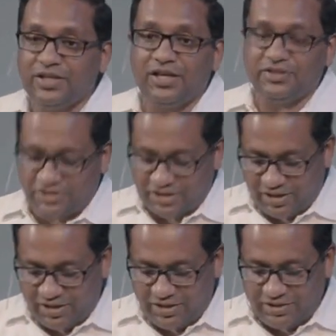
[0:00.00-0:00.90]
shifting
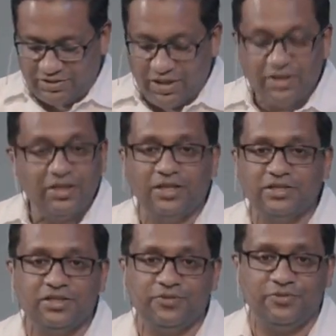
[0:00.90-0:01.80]
shadows.
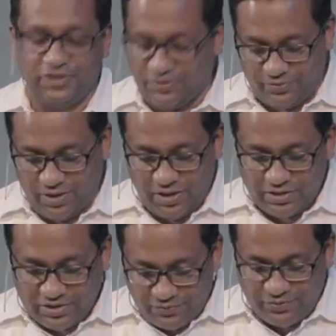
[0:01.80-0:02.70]
By his
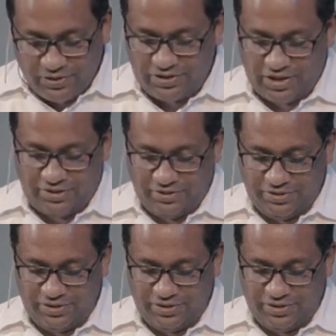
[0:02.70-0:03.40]
own choice,